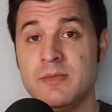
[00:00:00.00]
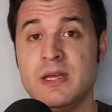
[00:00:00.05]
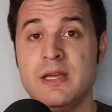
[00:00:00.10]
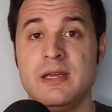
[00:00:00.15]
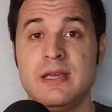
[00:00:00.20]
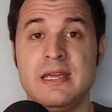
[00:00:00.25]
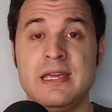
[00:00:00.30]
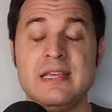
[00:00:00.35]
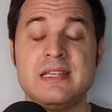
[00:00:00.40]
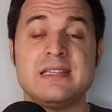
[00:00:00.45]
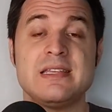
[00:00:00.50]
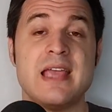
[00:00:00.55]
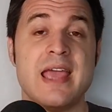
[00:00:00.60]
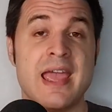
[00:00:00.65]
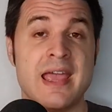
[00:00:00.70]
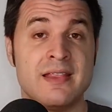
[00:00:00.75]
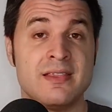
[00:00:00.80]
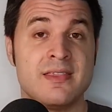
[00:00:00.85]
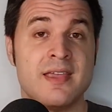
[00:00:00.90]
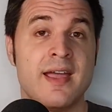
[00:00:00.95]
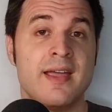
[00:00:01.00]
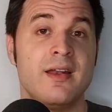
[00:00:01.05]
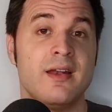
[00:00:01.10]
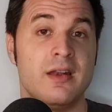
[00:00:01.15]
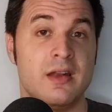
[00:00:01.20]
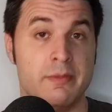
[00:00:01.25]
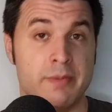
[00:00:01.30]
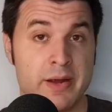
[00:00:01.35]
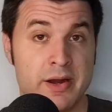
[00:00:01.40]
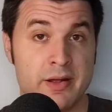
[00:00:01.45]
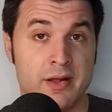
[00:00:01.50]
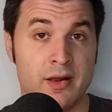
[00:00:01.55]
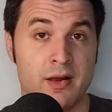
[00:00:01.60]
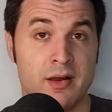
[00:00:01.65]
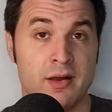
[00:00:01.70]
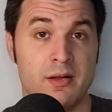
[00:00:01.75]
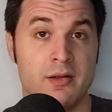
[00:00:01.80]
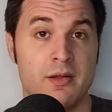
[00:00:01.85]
is anti-liberal,